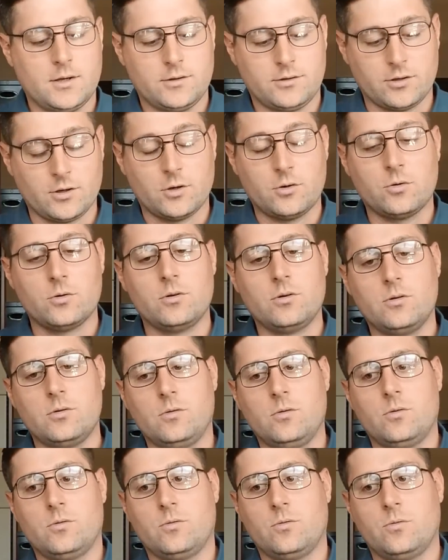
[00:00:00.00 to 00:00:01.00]
So,
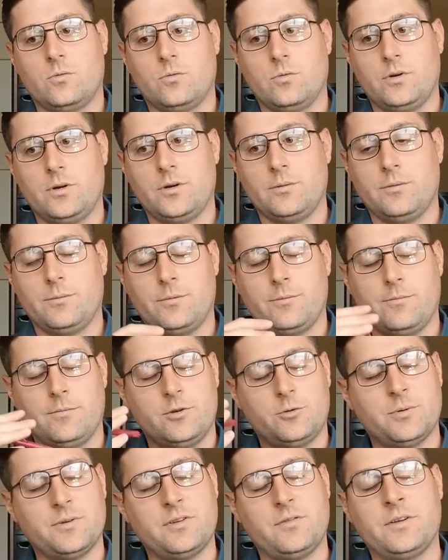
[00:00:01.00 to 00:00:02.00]

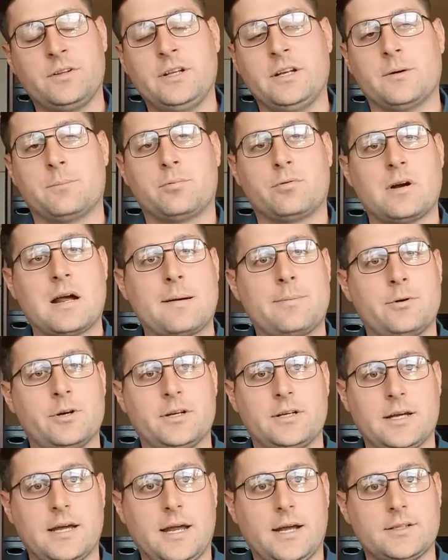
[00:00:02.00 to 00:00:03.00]
specifically to
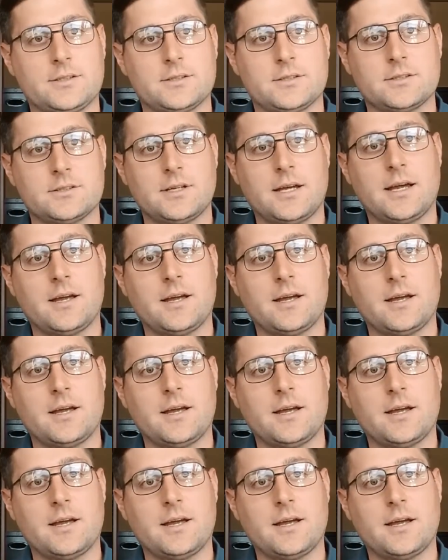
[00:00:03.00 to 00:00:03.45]
property taxes,